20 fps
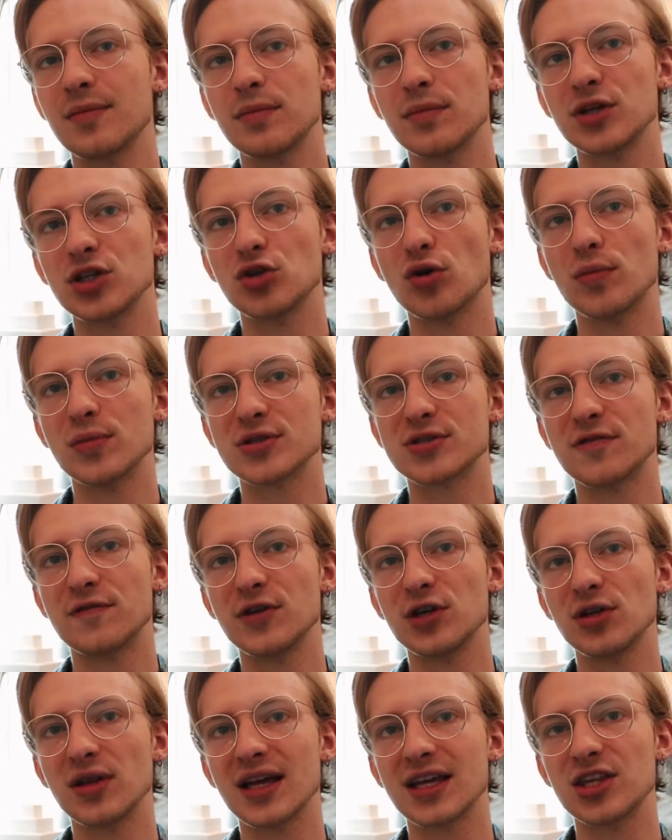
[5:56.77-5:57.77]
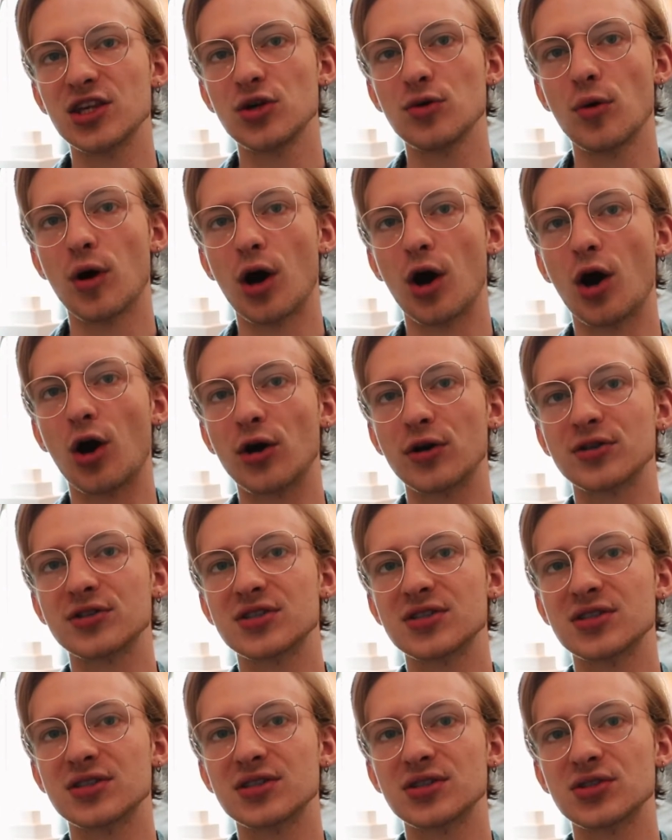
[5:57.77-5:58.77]
but you almost feel like you
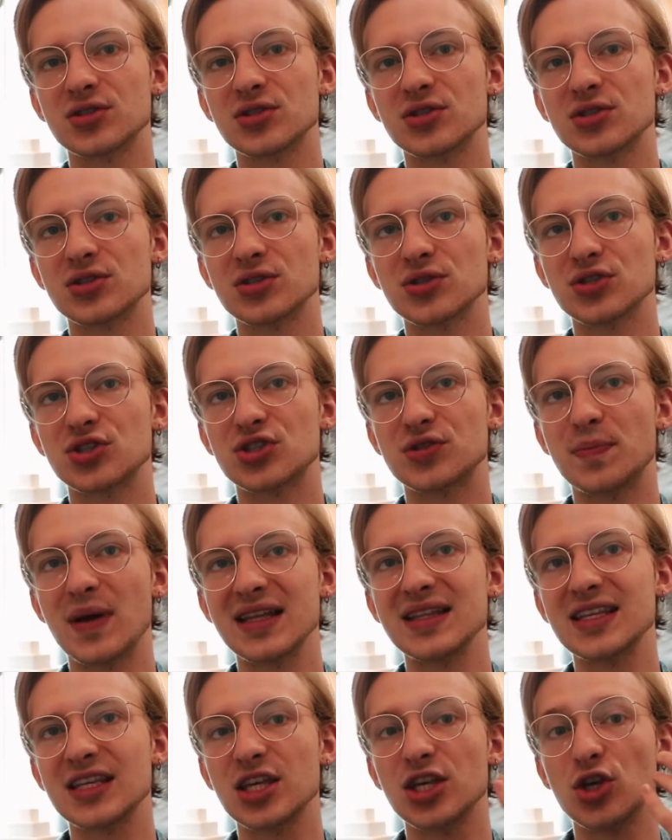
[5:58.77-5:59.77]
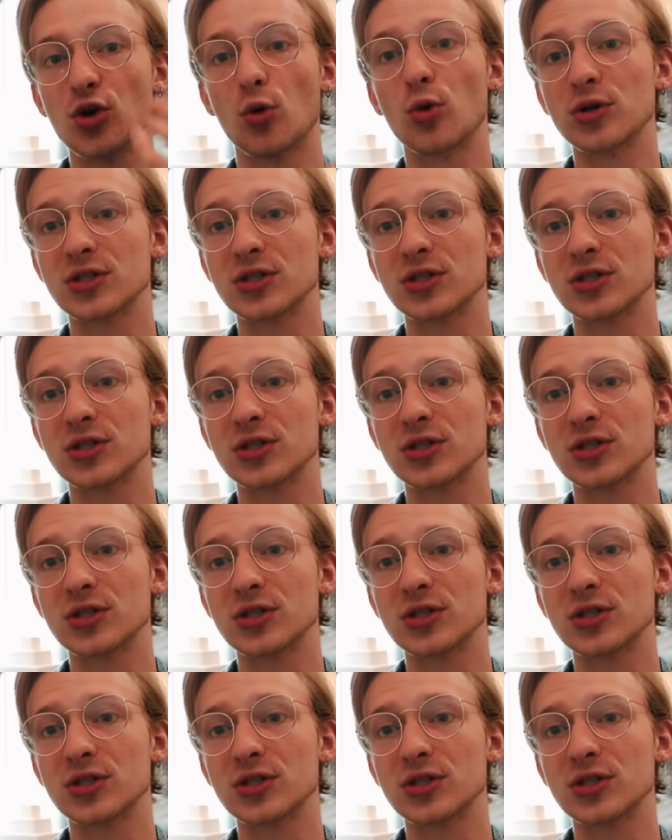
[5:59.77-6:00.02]
aren't spending your